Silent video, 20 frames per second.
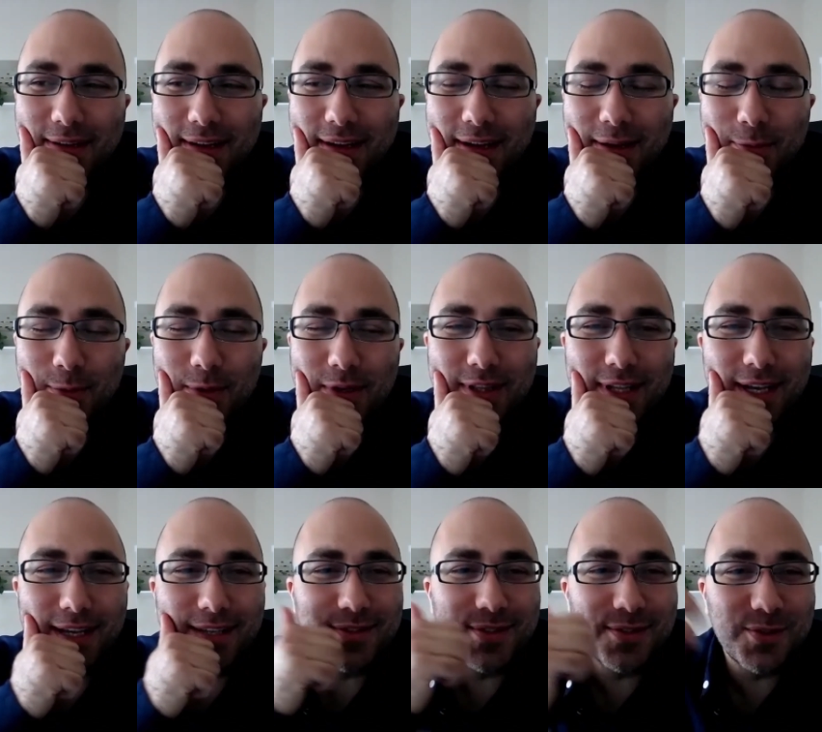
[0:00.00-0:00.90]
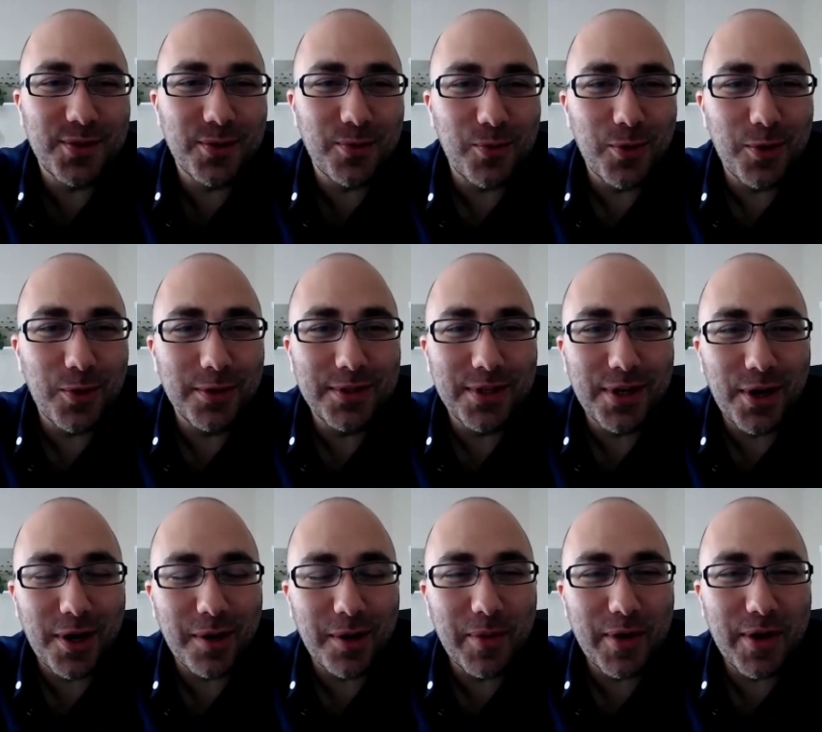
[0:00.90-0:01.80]
I realized is the World
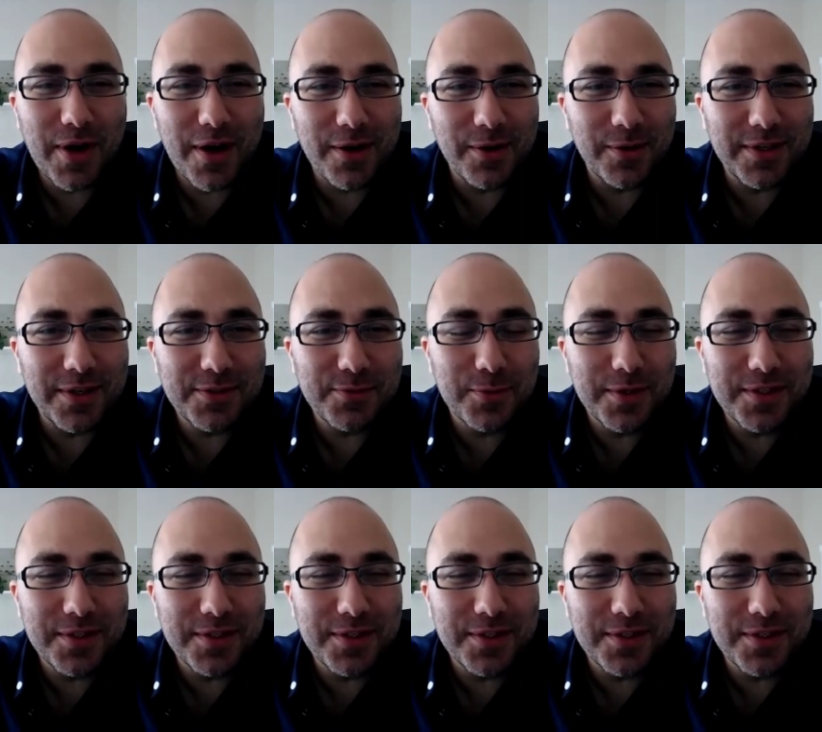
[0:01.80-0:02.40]
Harp Congress.